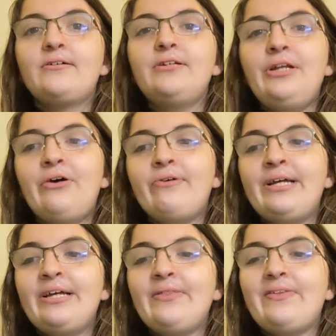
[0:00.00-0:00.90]

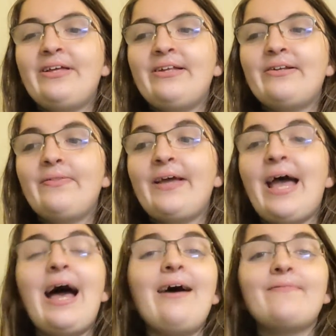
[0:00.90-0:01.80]
knowing that they
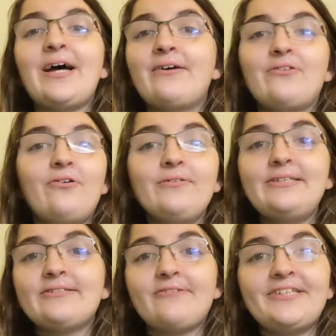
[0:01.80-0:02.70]
have had all
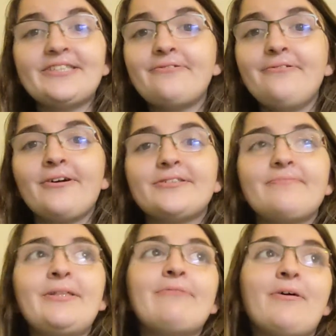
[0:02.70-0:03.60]
these great scores
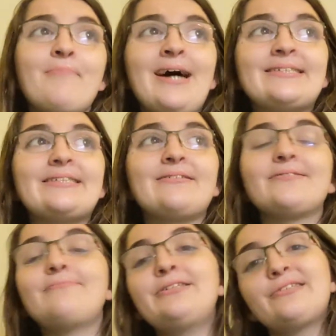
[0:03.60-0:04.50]
when they were masters.
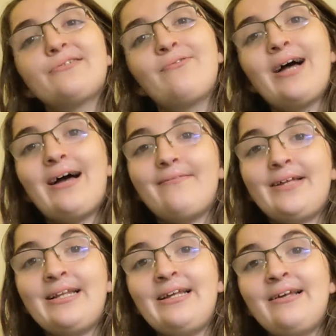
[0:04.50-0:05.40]
We just don't have
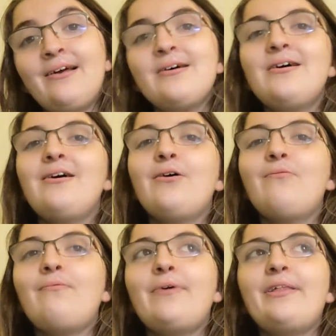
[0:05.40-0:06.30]
any
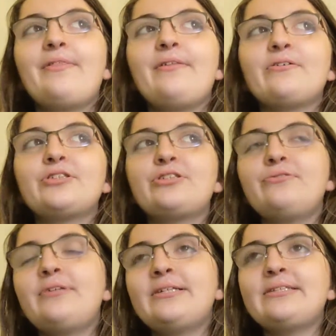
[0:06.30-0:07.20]
with their
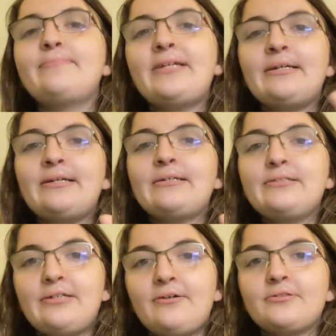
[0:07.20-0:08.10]
students being
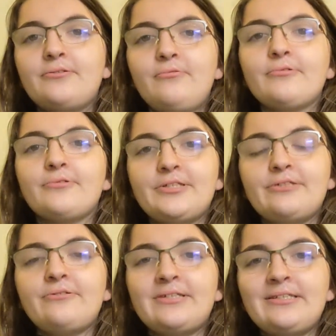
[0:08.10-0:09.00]
doctoral
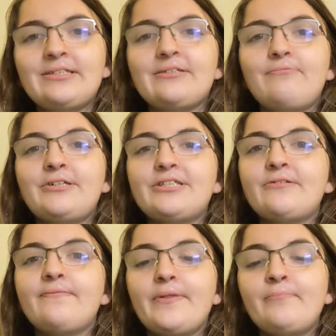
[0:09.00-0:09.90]
students, which
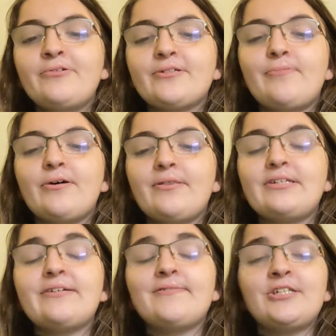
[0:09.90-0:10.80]
for the most part the
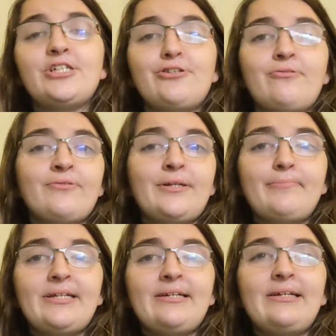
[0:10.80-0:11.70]
difference should only
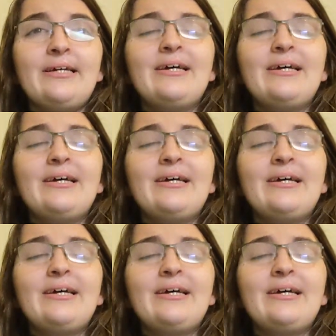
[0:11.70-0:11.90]
be